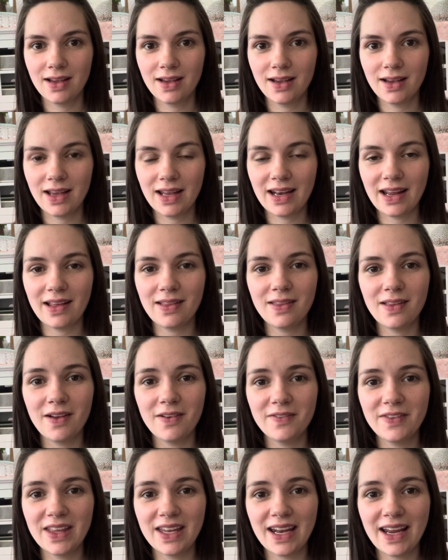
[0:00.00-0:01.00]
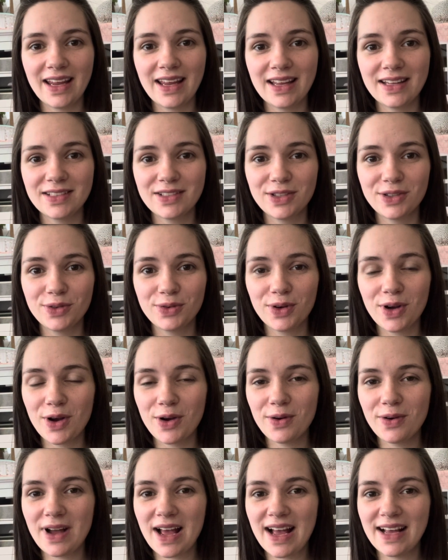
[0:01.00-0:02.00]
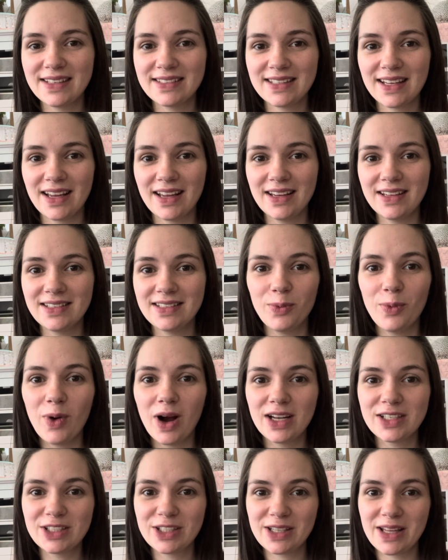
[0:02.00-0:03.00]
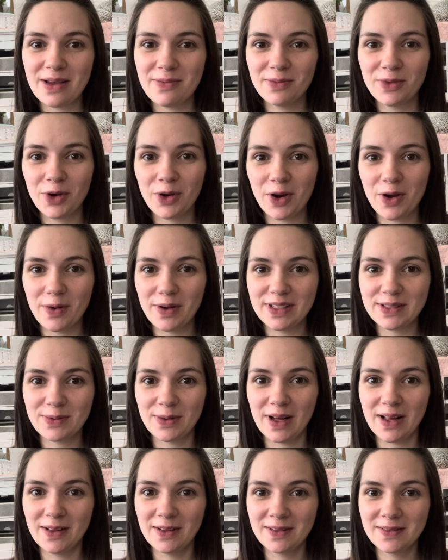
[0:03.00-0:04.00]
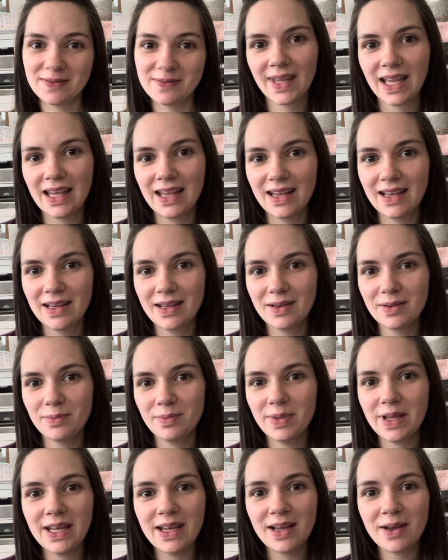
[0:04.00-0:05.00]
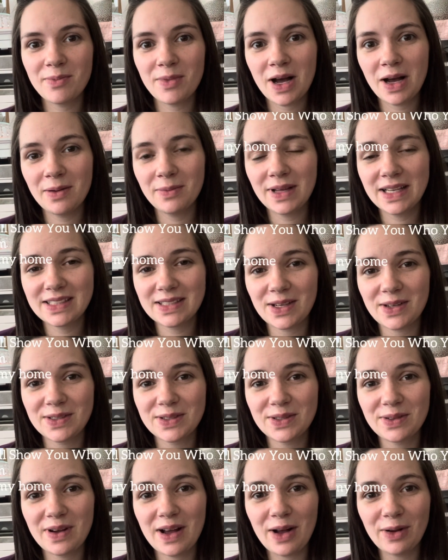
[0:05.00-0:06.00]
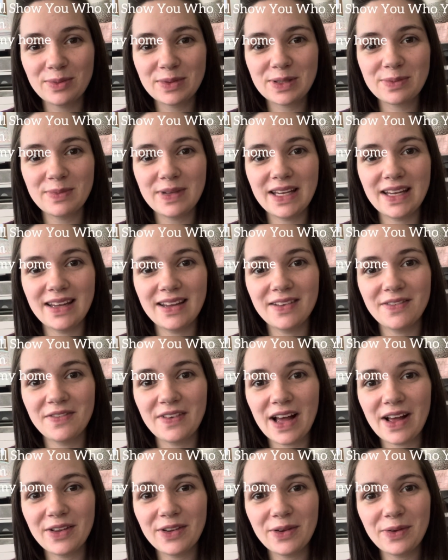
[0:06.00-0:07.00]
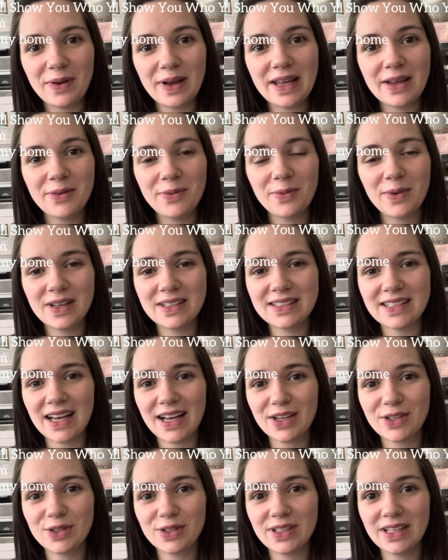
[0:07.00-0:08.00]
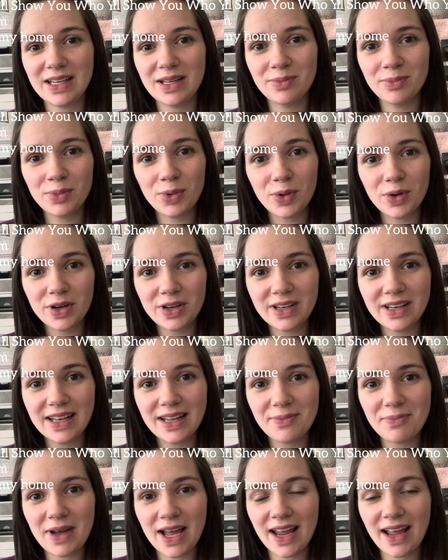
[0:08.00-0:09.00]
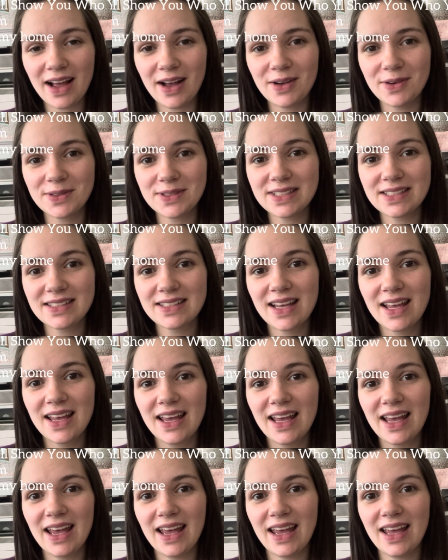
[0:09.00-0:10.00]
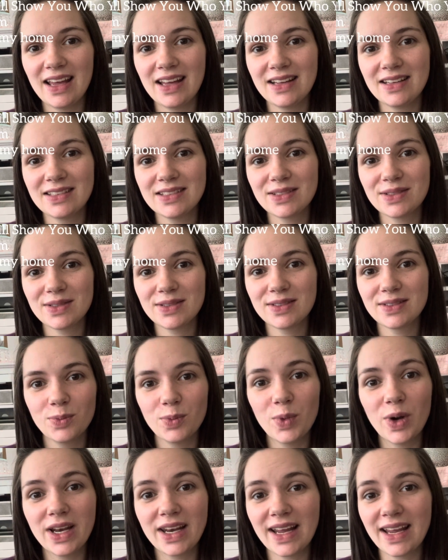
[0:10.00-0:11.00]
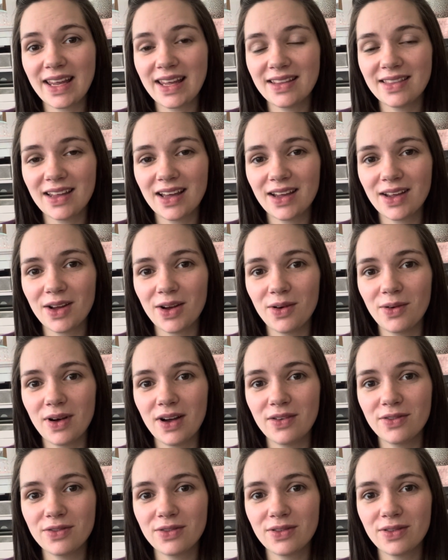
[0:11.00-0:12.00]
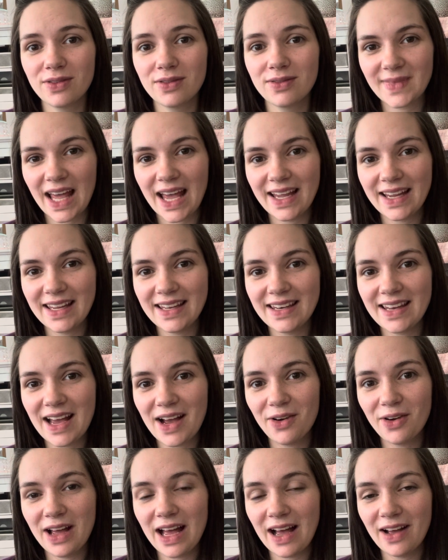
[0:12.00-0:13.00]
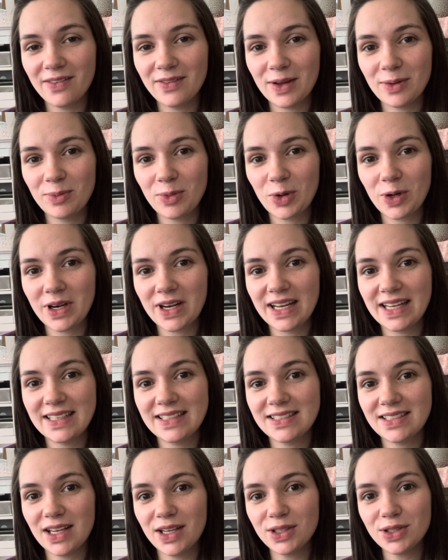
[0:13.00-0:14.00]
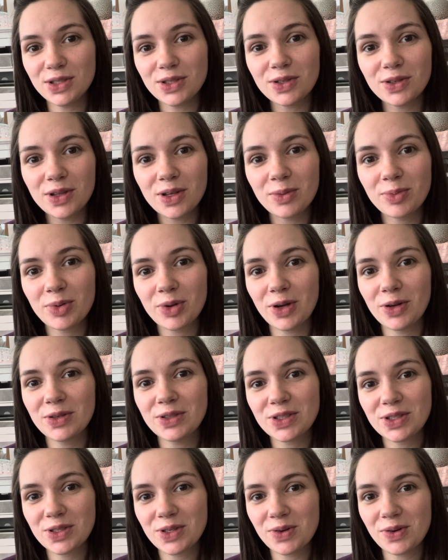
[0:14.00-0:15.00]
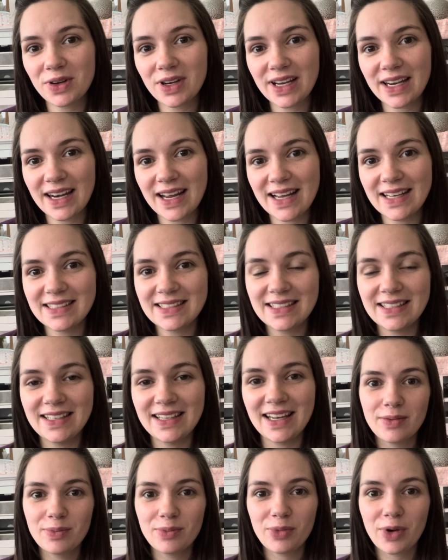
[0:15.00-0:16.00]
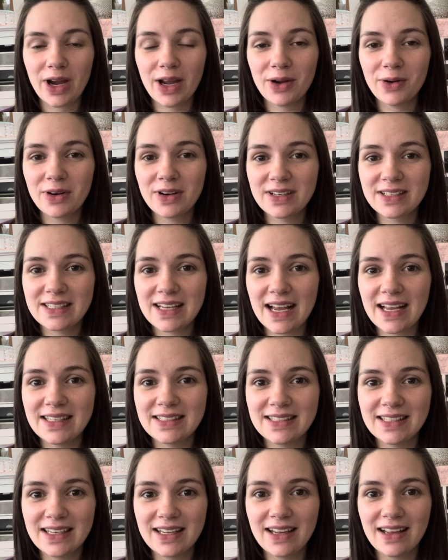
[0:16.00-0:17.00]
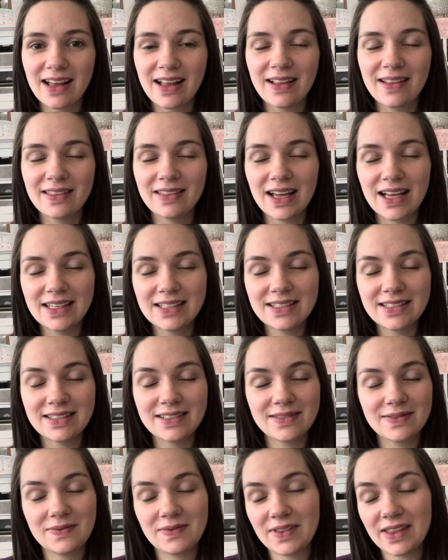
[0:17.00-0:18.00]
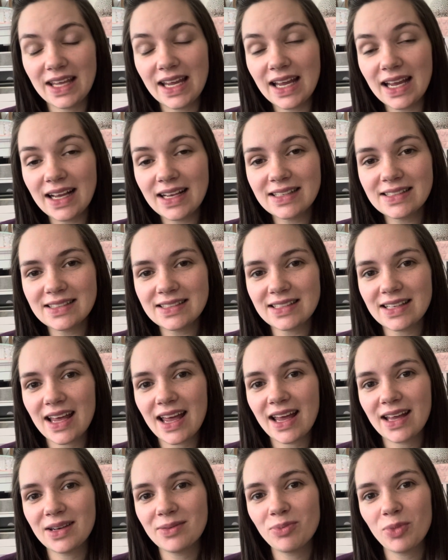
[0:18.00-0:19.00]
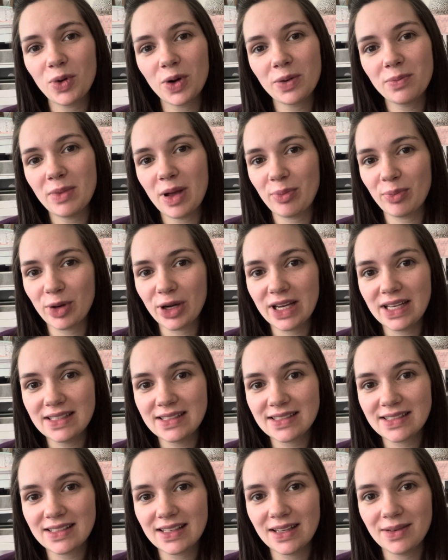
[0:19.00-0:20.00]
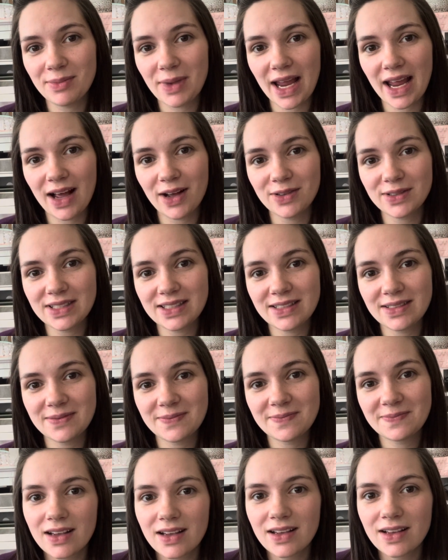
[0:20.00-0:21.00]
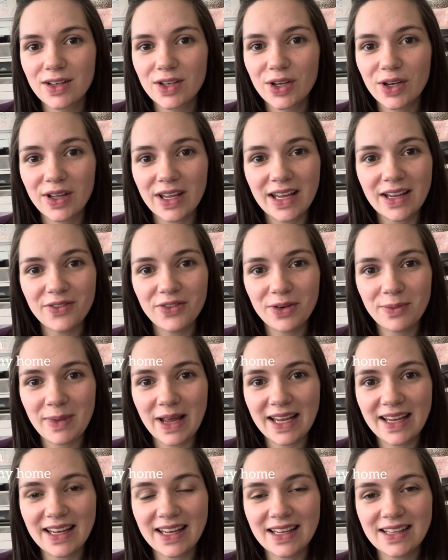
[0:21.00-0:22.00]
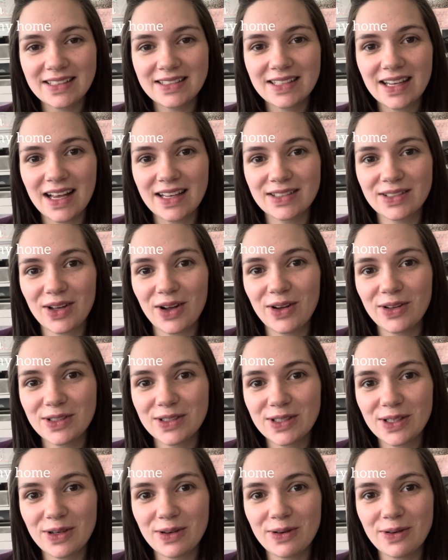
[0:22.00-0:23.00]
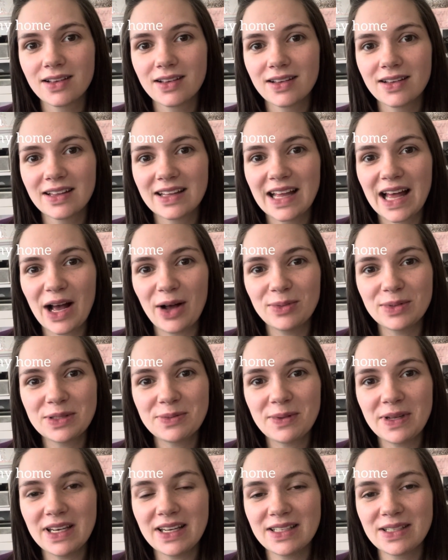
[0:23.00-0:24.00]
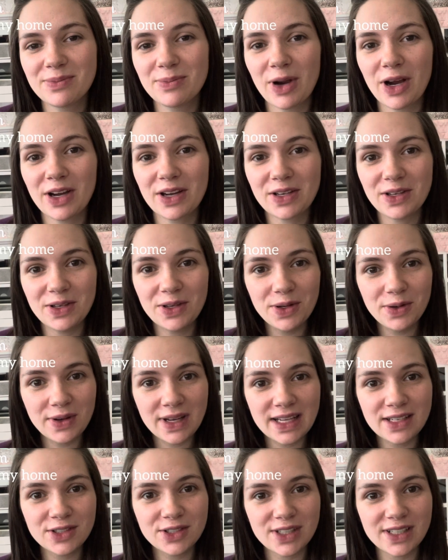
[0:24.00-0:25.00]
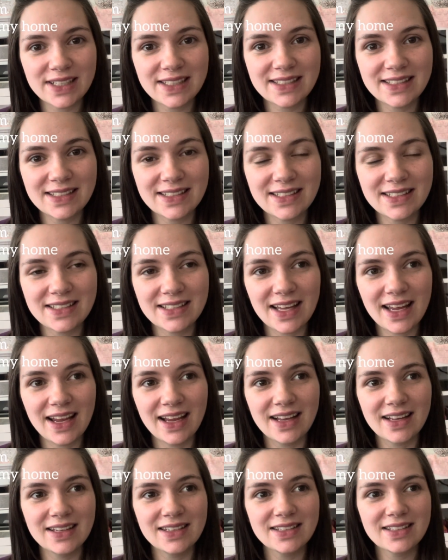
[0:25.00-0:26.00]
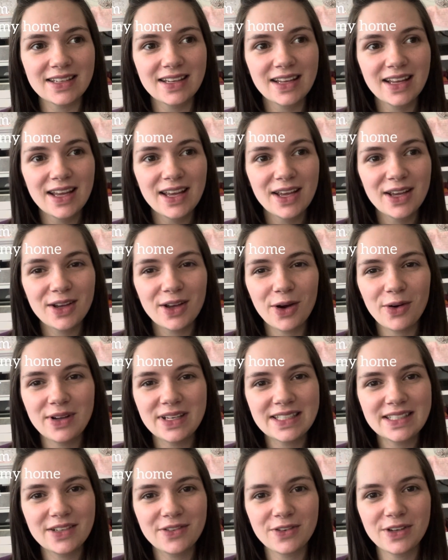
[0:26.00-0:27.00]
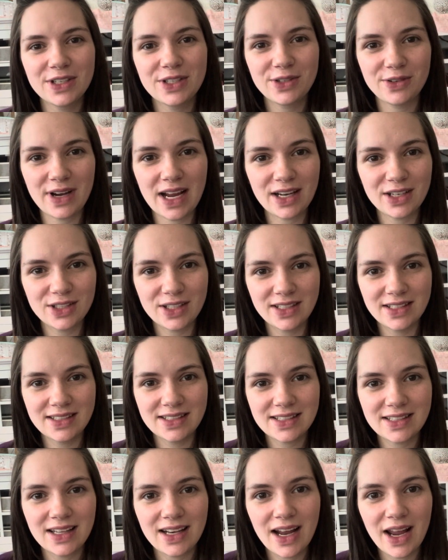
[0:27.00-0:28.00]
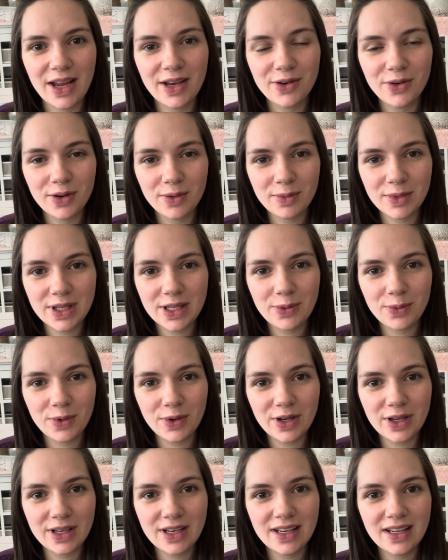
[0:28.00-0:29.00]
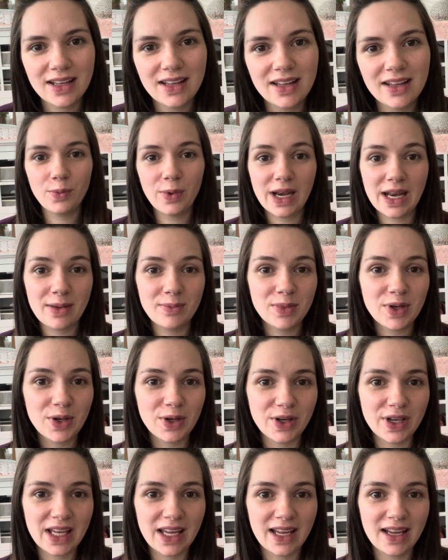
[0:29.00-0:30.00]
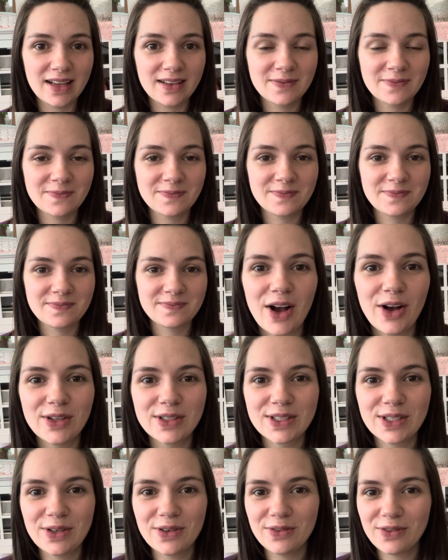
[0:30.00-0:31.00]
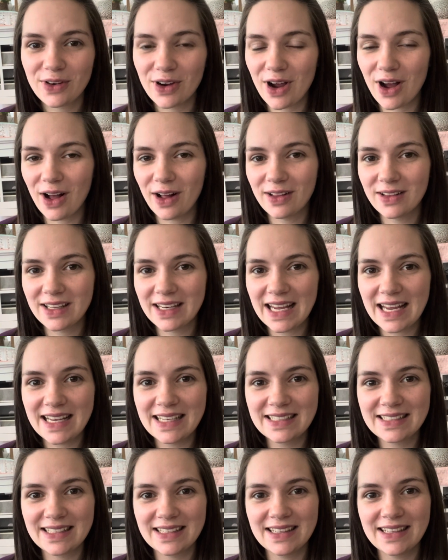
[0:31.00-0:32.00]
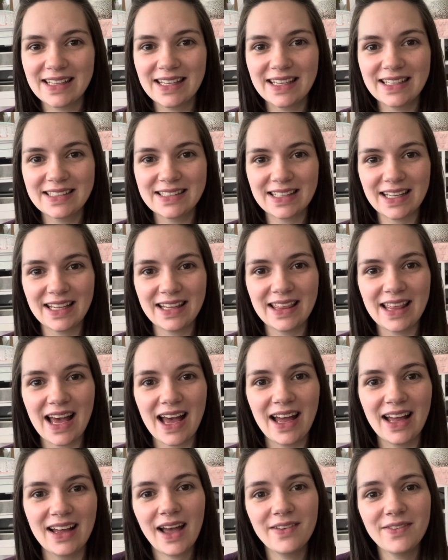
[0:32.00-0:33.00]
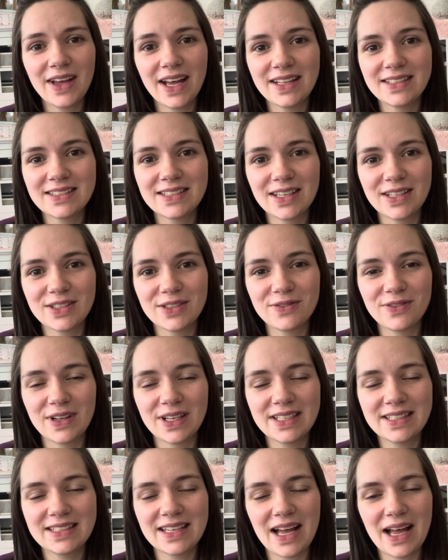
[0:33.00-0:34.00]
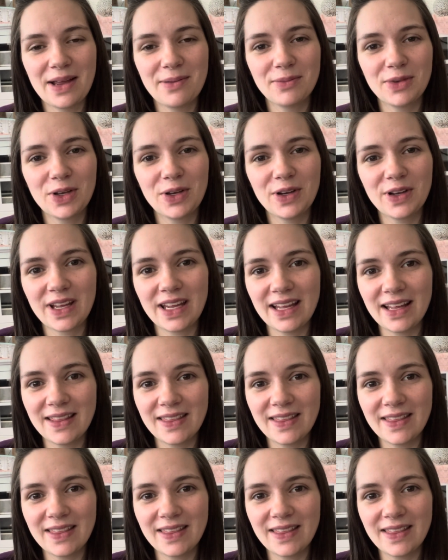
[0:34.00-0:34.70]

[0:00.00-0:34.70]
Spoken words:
and I love that I get to grow as I watch them grow as well. Being a mom has also helped me evaluate what's actually important in my house and what I can let go of. I can now have a more intentional approach to organizing, prioritizing less things and more memories in my house. Cooking for my kids has also helped me to spark new interests and go in different directions than I normally would when I'm cooking. Also for holidays and things like that, I've had such a fun time cooking